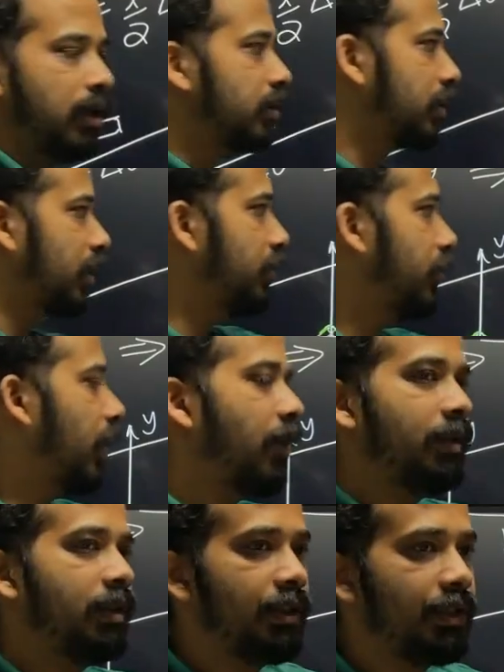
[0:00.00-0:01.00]
then you
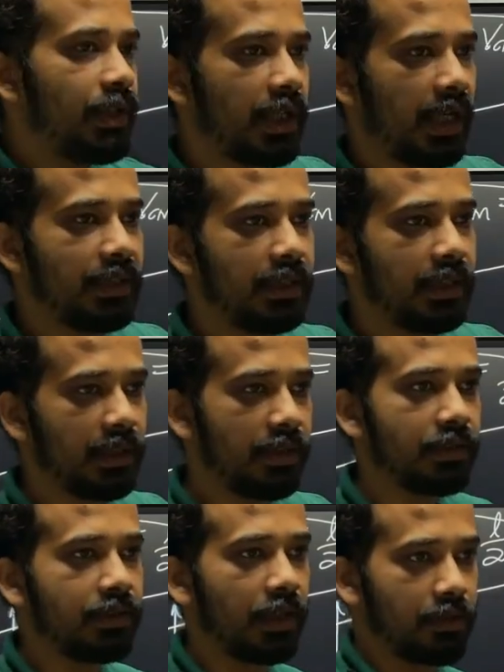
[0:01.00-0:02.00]
have initial kinetic
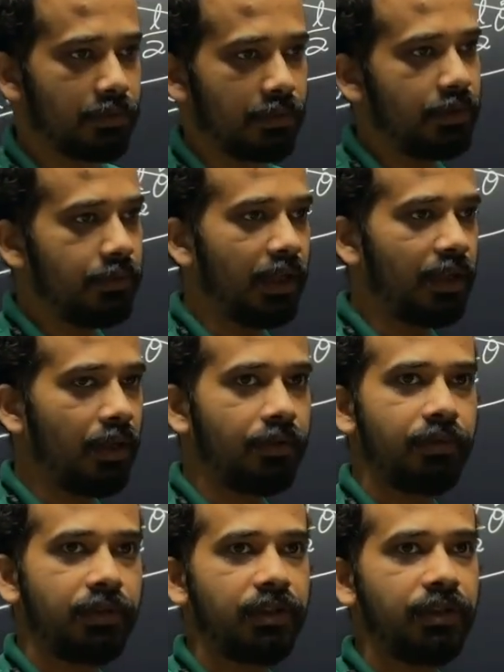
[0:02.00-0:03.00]
energy also, along
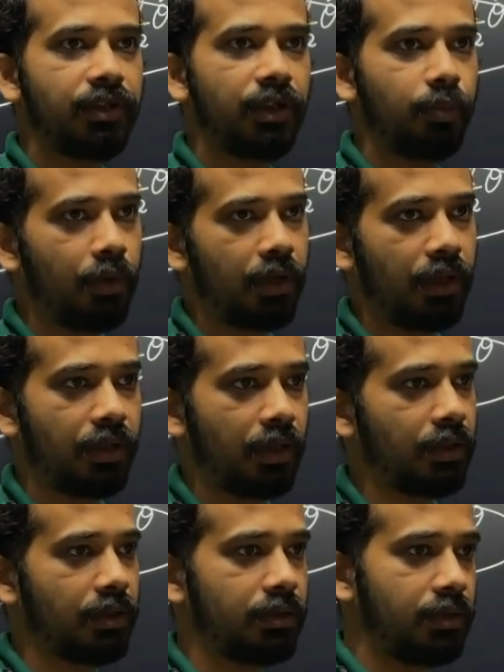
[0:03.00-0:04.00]
with initial potential
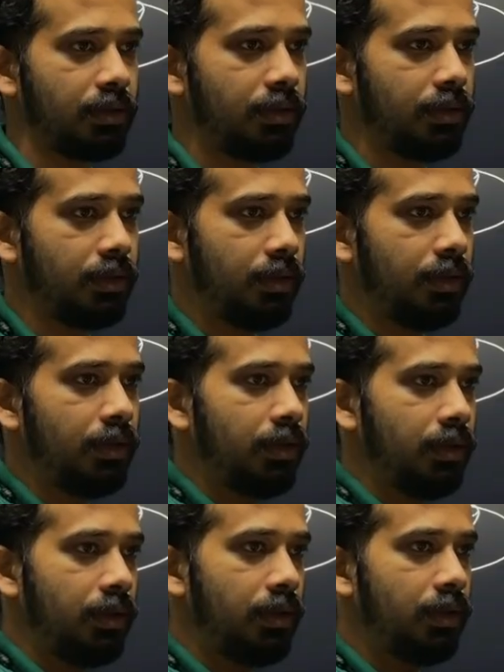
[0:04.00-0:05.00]
energy.
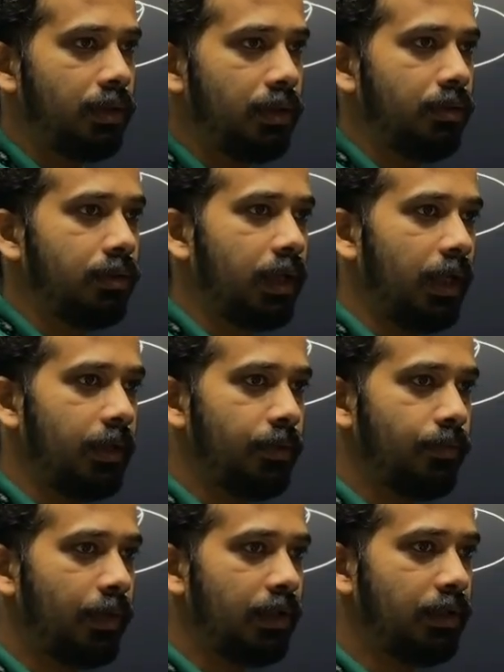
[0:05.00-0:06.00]
Okay,
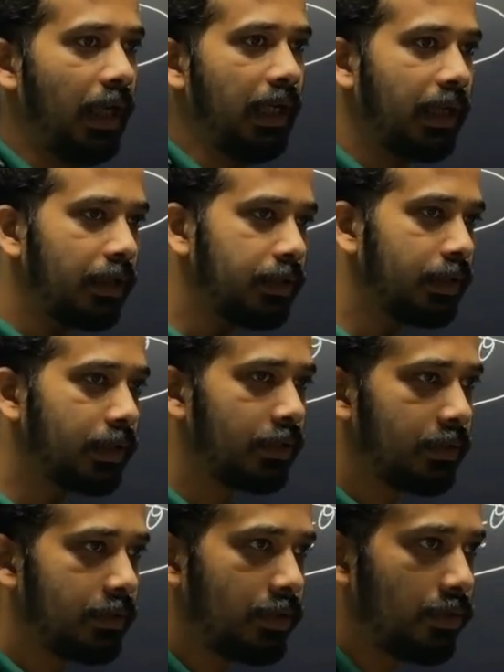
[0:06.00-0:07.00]
fine. That kinetic
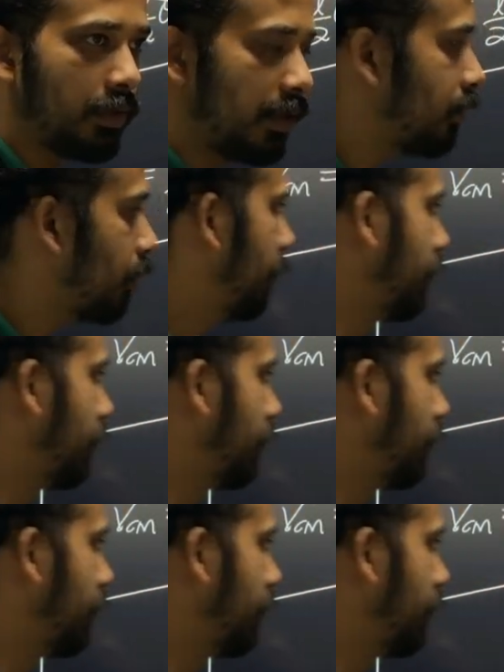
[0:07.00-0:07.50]
energy should also be